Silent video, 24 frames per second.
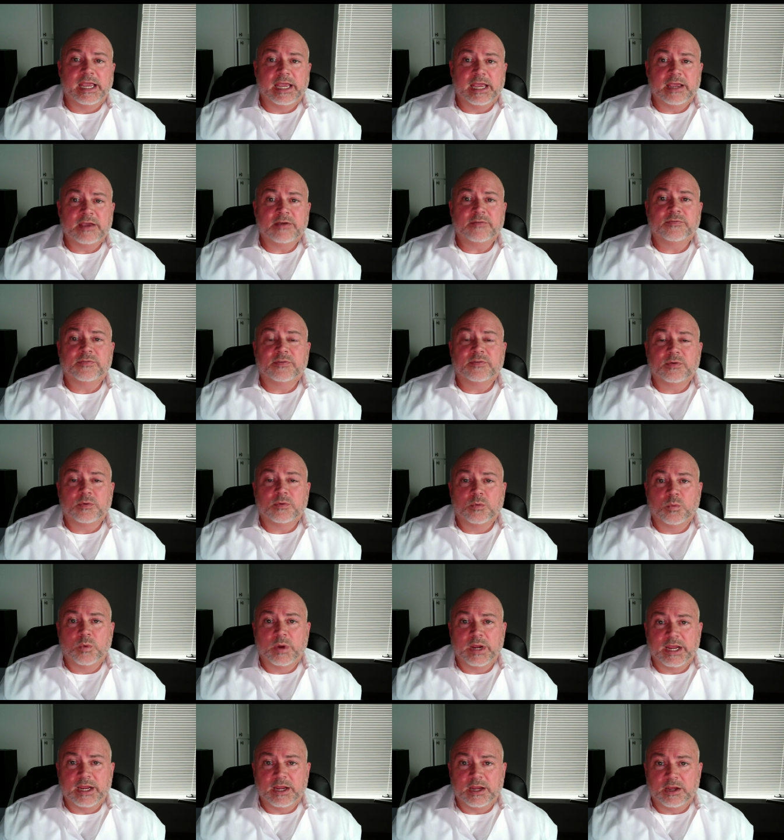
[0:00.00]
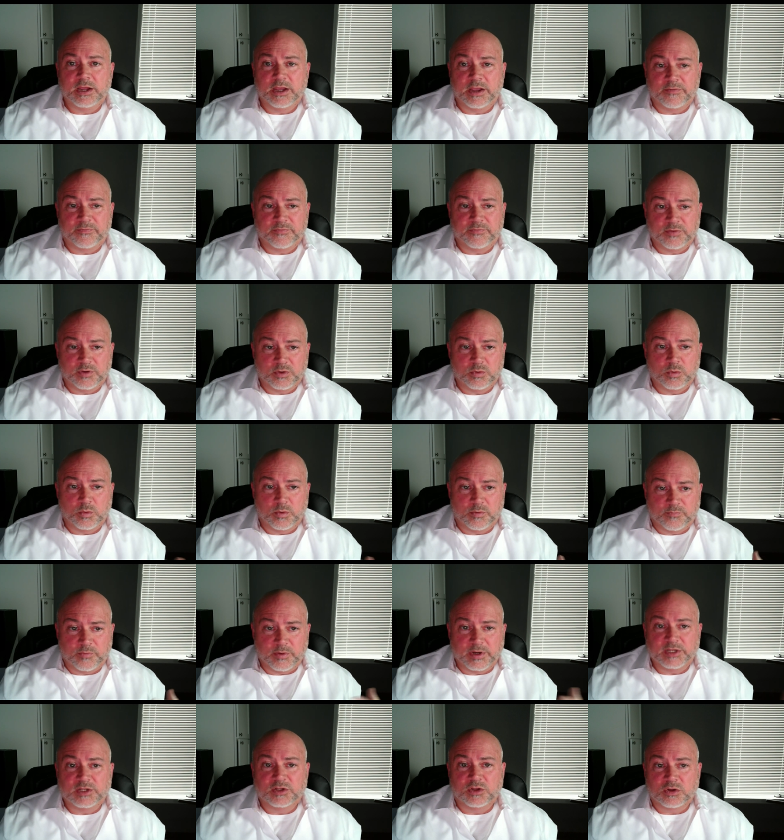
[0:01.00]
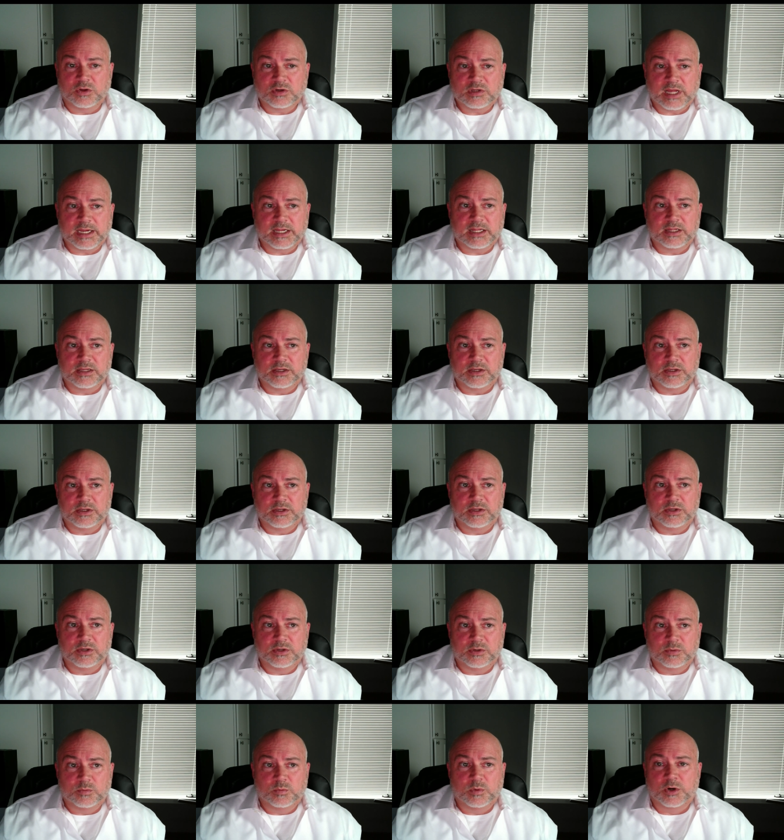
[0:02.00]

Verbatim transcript: If we if you if we look like you,